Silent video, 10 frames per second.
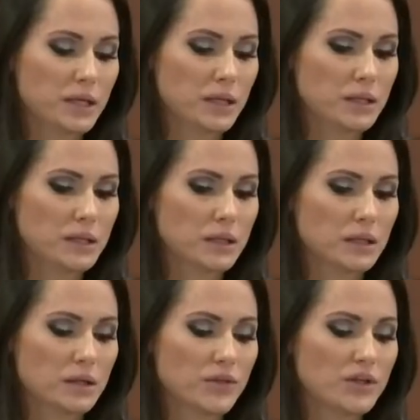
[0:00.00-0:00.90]
me
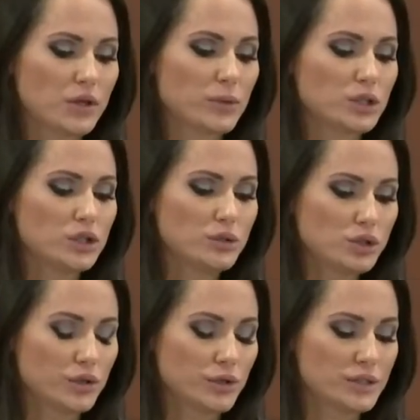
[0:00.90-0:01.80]
that there were two
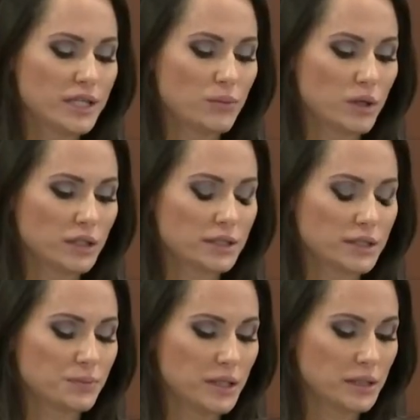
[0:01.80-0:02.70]
jurors that wanted to
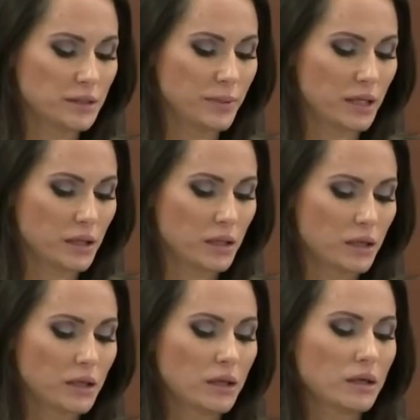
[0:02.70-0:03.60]
speak to me,
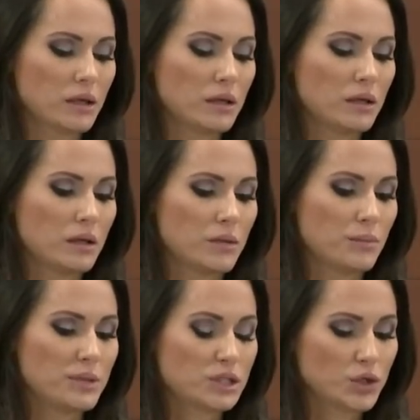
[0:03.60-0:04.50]

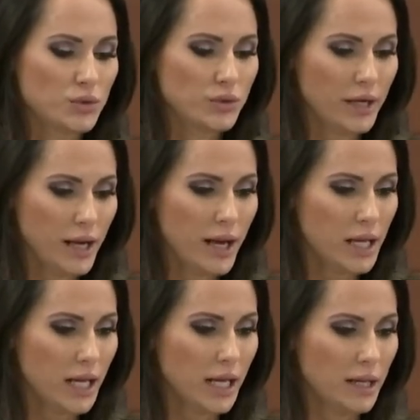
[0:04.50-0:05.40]
Ms. Kunha
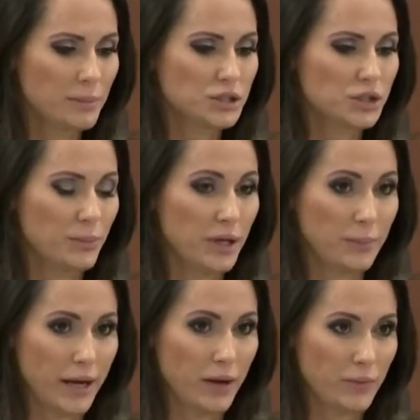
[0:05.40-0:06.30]
and Mr.
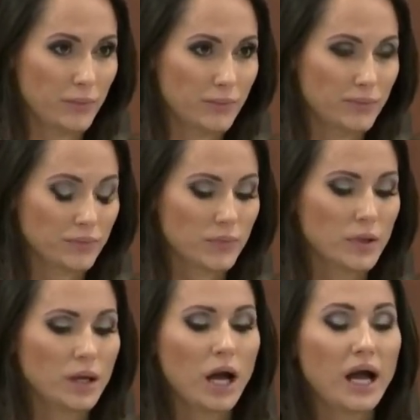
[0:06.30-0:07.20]
Benbow.
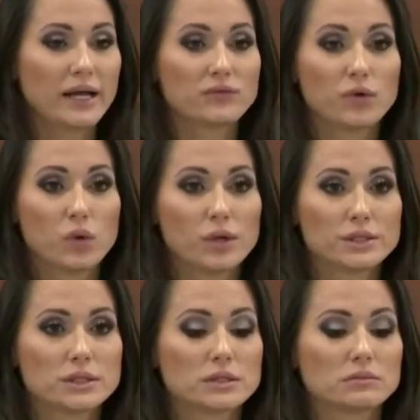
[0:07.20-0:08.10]
I, of
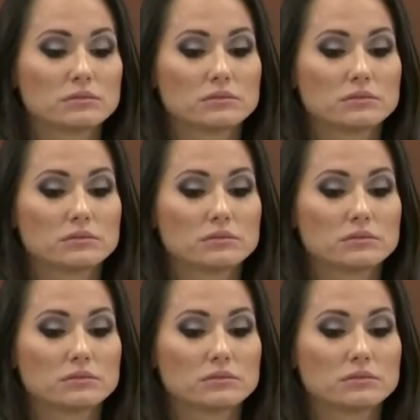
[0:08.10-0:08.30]
course,